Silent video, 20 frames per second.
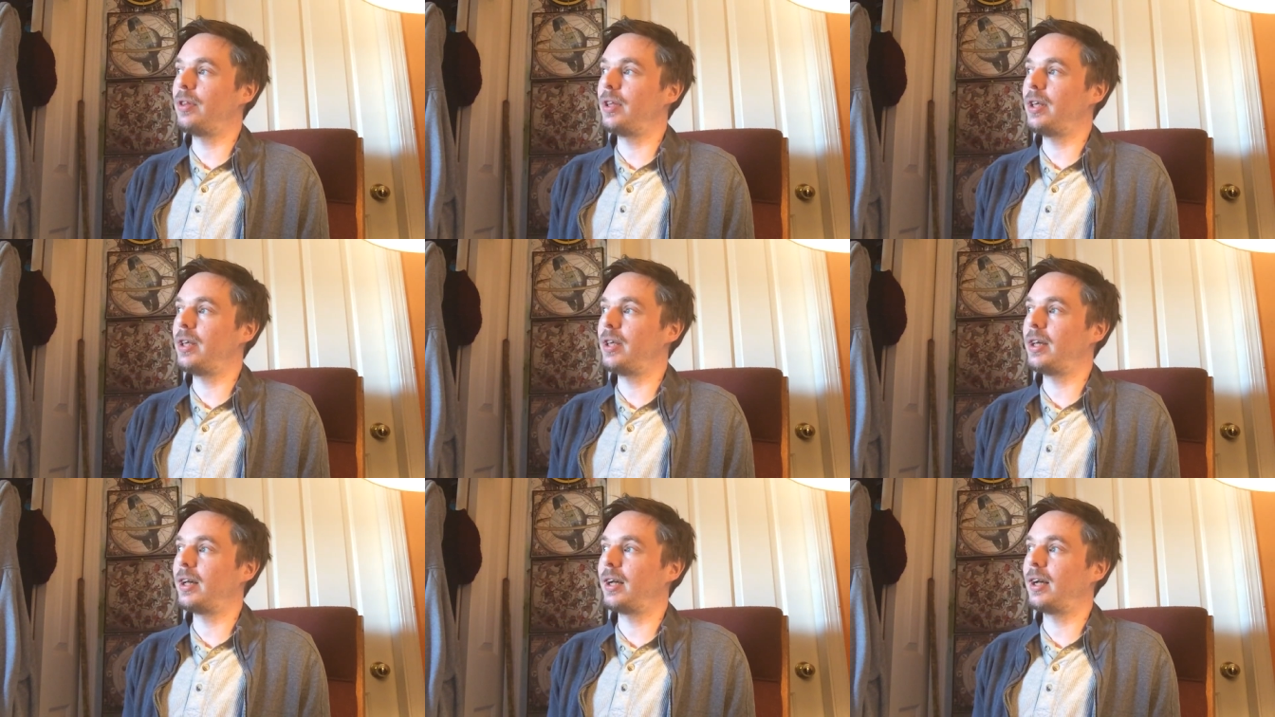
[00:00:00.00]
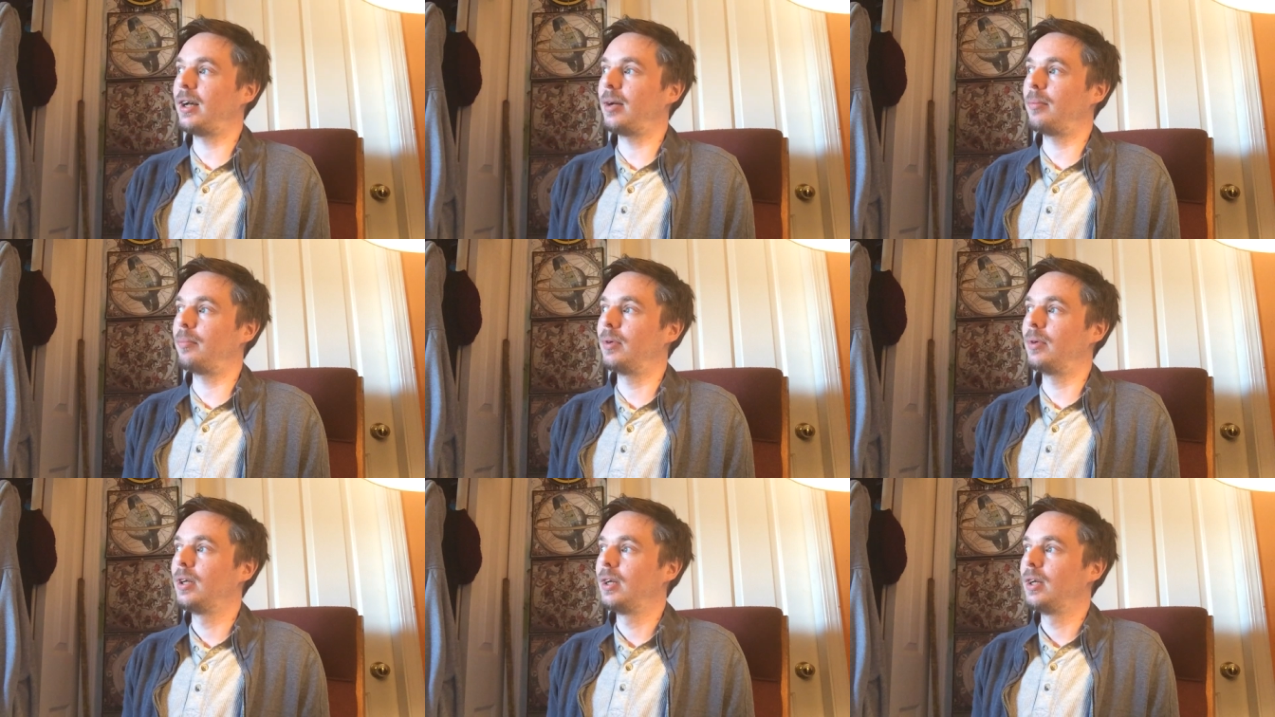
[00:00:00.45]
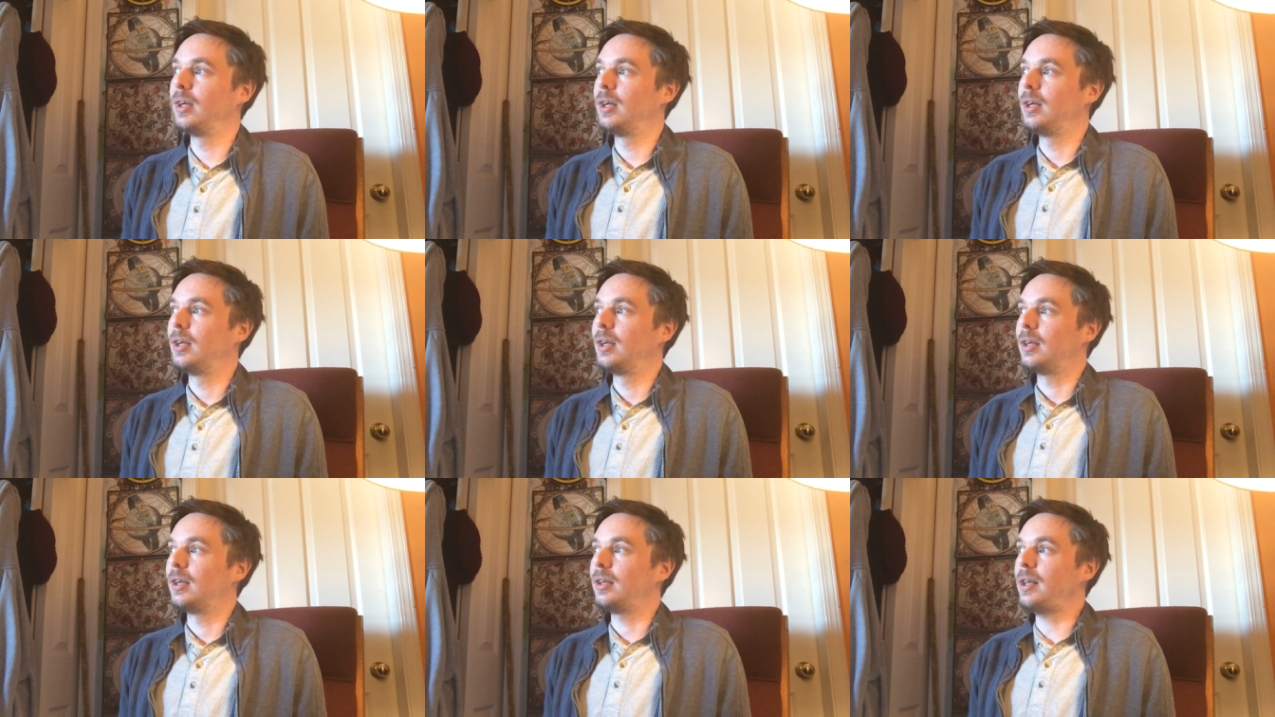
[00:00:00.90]
the um,
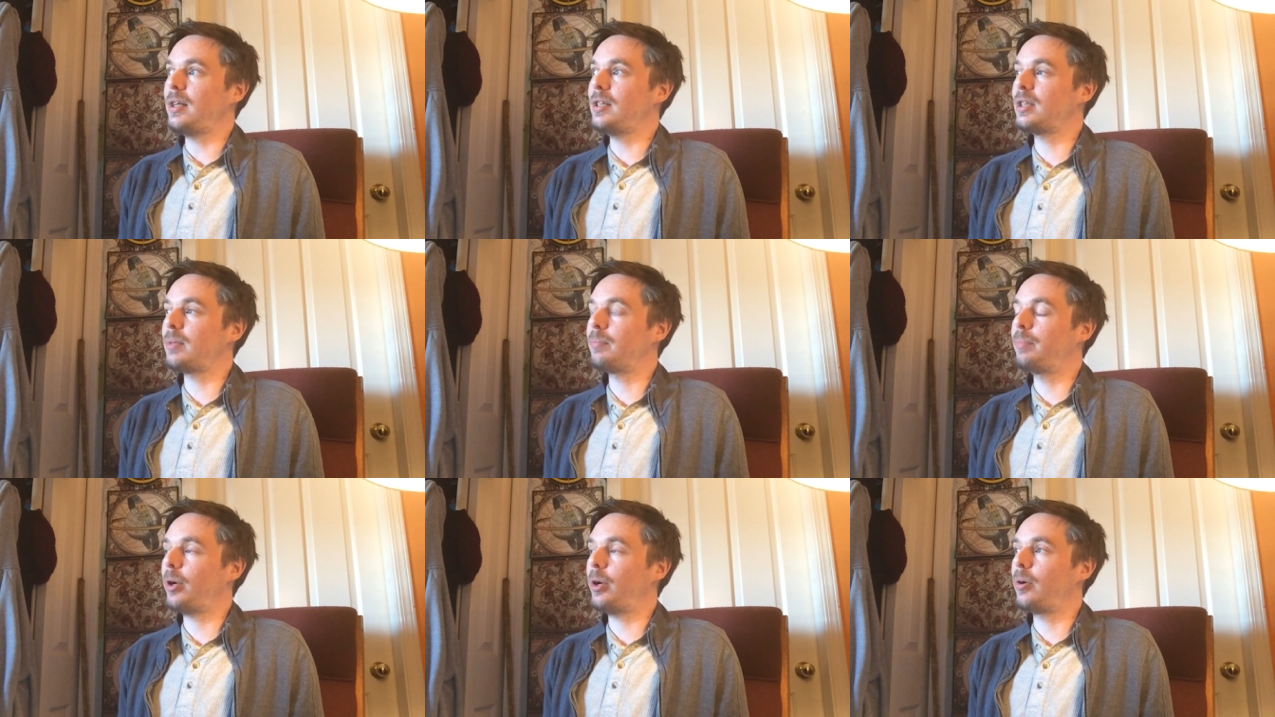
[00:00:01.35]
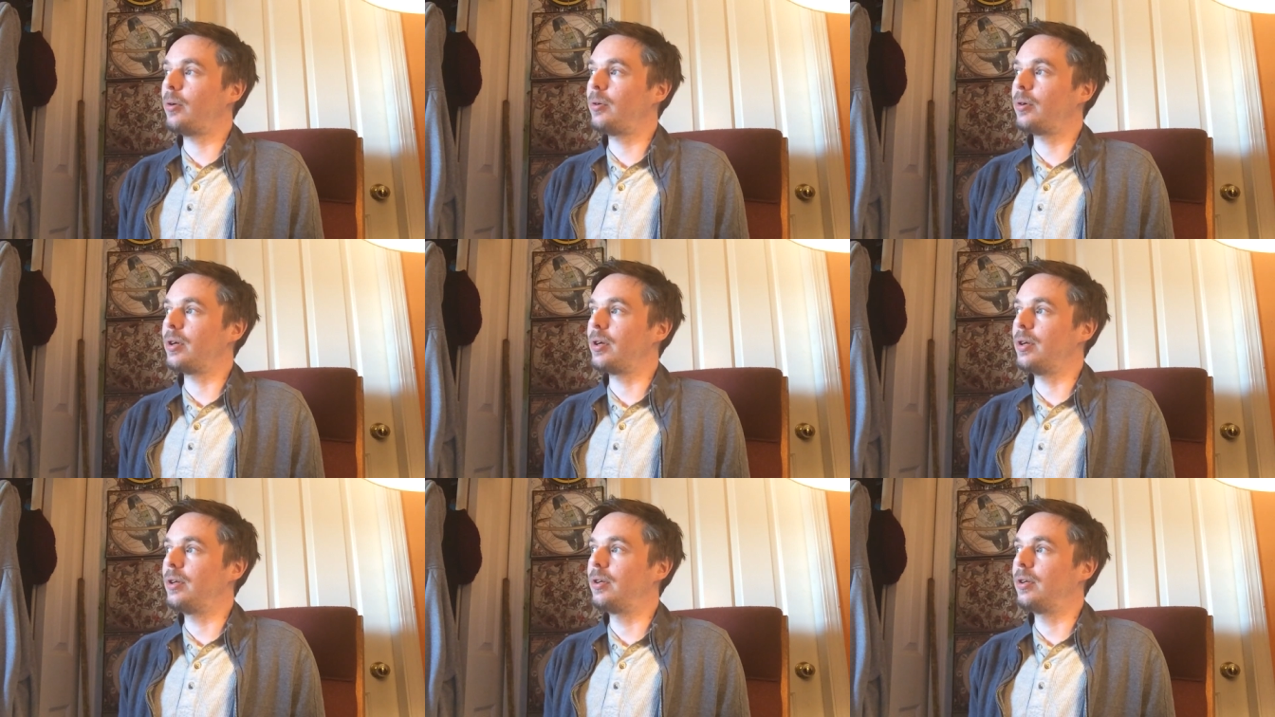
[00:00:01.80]
less about